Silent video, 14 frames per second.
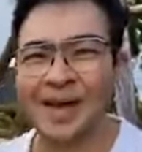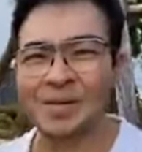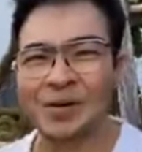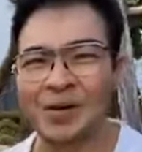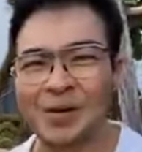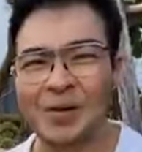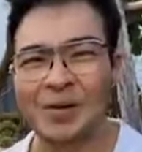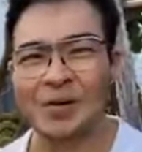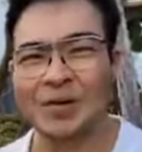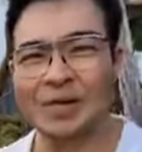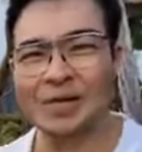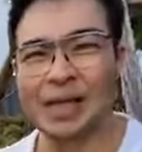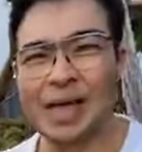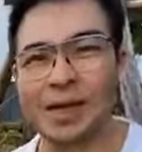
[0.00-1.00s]
I'm gonna do
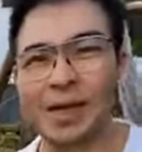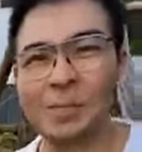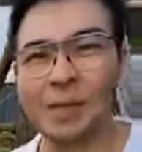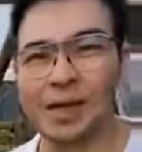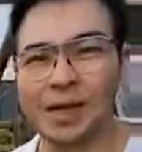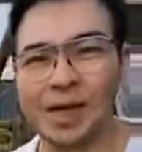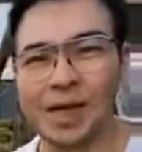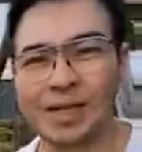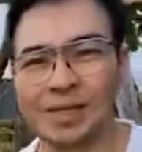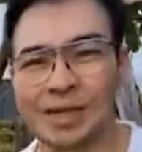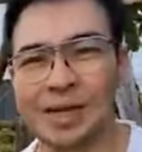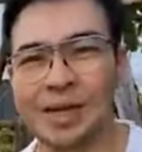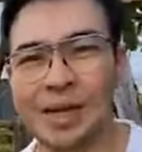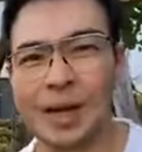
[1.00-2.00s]
the standing
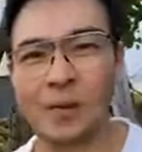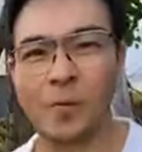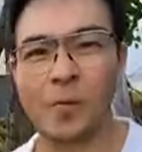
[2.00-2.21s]
meditation and